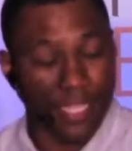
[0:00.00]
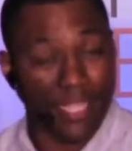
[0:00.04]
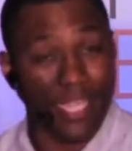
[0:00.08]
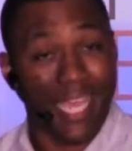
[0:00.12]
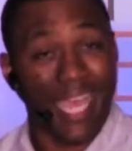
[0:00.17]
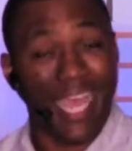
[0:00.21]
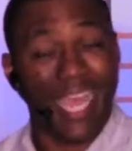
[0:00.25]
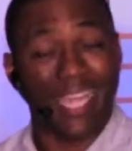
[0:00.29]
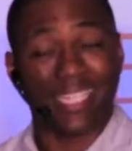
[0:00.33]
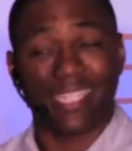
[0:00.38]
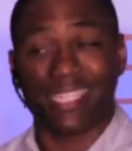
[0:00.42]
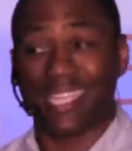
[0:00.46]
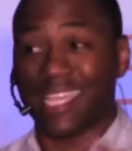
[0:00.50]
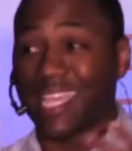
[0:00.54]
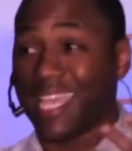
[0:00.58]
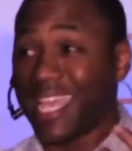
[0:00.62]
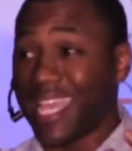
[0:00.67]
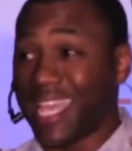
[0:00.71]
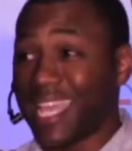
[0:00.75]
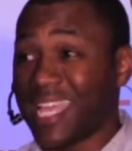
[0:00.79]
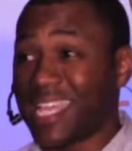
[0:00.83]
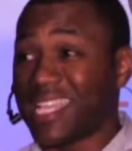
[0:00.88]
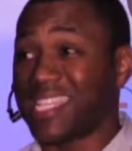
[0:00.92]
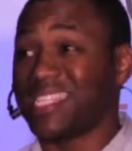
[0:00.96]
That
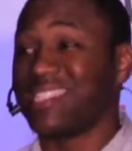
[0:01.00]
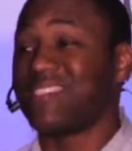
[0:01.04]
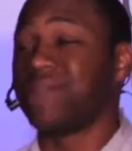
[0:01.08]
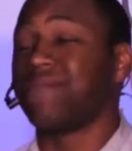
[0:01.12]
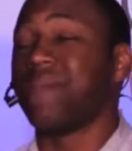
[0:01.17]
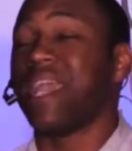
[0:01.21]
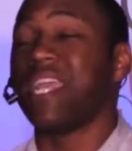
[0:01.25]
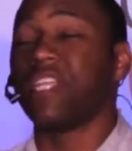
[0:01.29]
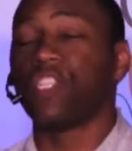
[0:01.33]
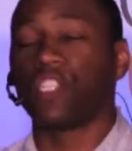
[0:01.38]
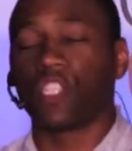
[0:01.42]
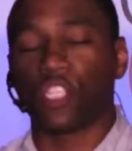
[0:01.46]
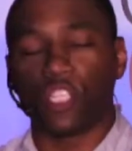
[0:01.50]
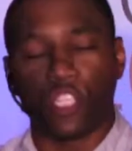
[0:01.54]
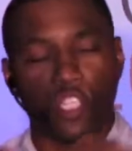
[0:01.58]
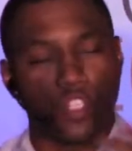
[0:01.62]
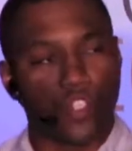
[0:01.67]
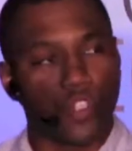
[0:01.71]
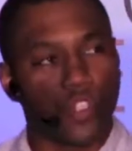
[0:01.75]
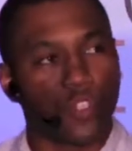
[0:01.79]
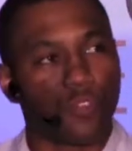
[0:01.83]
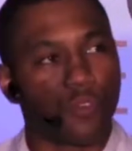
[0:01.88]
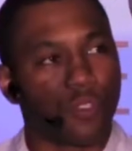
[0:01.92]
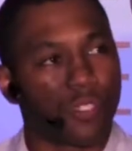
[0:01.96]
is basically
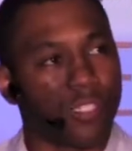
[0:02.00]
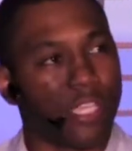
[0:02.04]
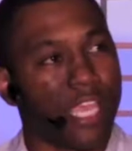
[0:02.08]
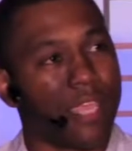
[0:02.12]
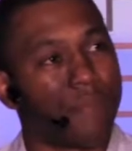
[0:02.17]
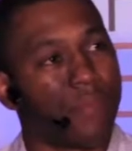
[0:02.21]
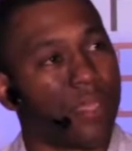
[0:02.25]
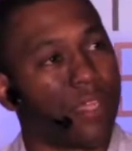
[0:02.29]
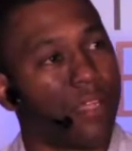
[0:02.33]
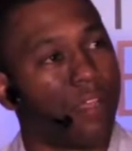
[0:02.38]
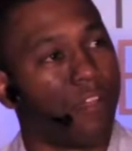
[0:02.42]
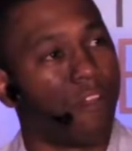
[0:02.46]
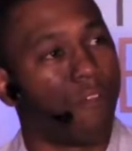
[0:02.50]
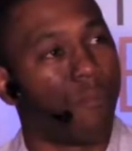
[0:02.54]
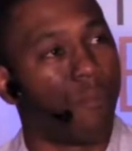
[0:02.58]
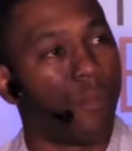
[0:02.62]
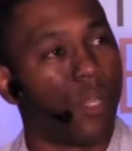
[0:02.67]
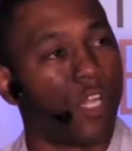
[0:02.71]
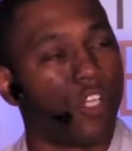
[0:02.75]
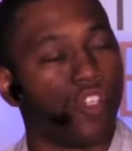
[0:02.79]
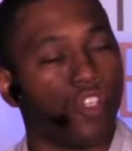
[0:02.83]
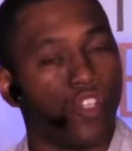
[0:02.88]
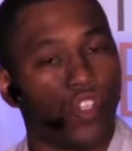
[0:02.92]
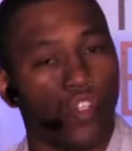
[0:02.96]
the true statement
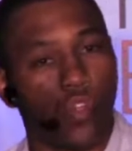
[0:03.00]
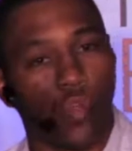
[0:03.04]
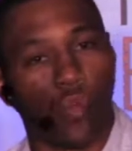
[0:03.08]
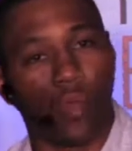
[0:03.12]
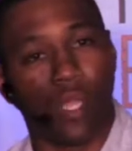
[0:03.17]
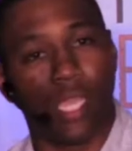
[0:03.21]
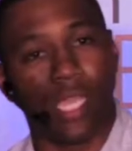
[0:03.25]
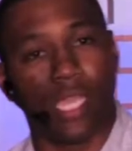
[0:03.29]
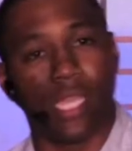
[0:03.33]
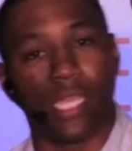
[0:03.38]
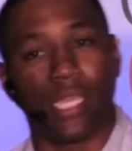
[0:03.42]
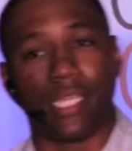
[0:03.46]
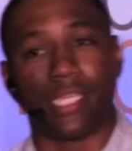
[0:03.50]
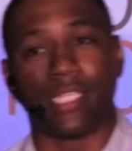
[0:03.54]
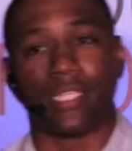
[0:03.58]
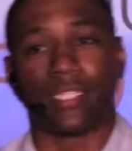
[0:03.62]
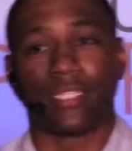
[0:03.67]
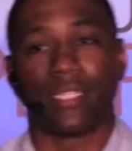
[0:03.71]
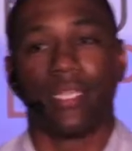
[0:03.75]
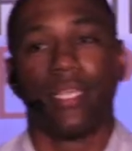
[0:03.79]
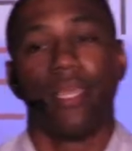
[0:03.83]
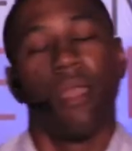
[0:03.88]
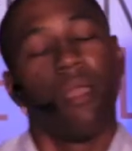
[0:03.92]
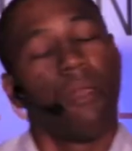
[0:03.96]
of what joy
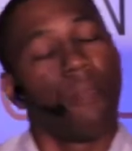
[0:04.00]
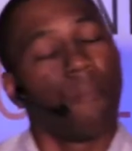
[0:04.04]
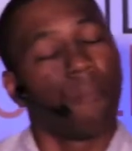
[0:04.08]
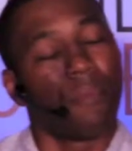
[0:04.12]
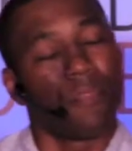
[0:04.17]
is.